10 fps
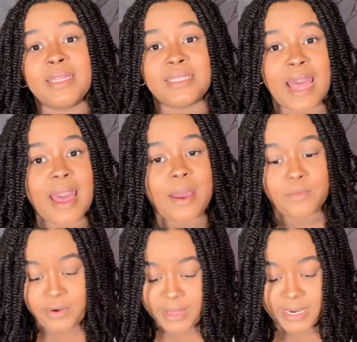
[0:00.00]

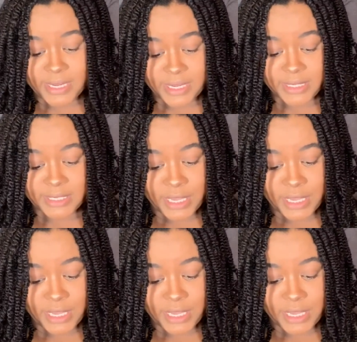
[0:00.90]
time really does